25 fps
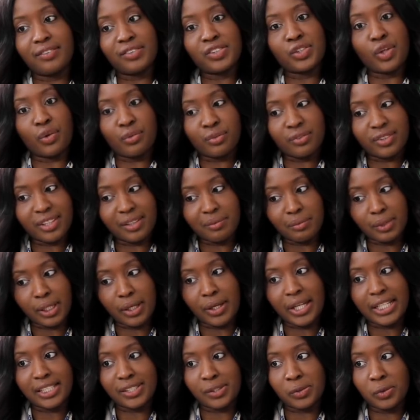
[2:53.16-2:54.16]
of soften the
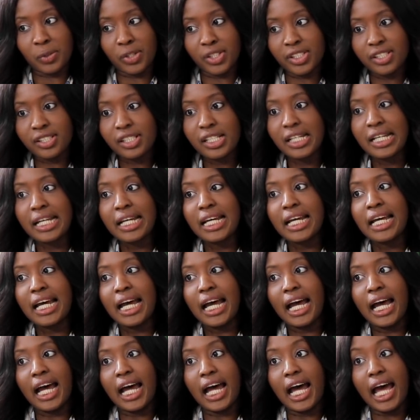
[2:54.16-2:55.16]
blow as it was.
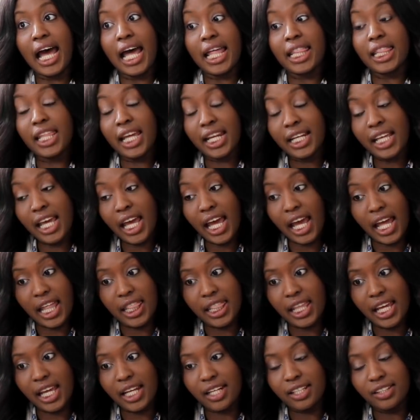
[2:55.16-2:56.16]
And then,
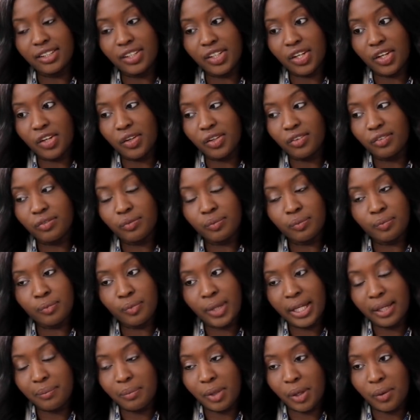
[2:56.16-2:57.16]
you know,
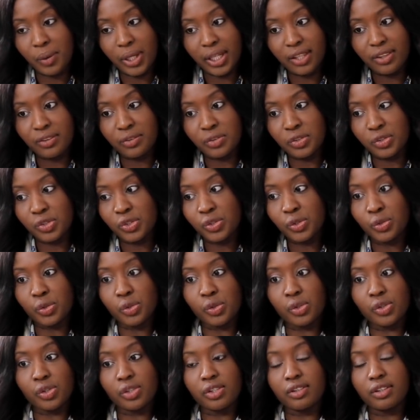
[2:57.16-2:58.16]
made my way through
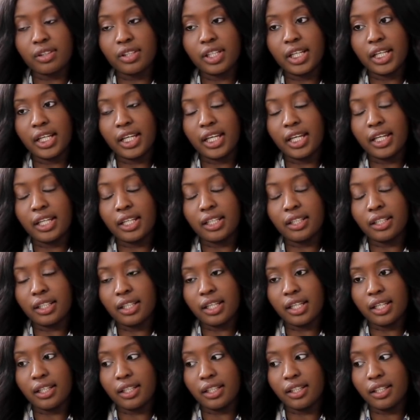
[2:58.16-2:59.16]
school in
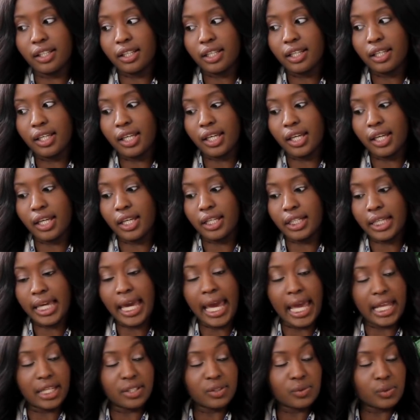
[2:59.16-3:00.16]

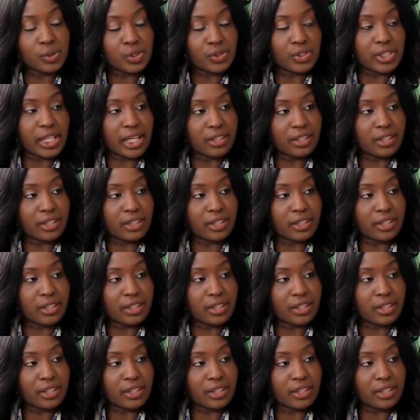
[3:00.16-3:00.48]
Kent, which is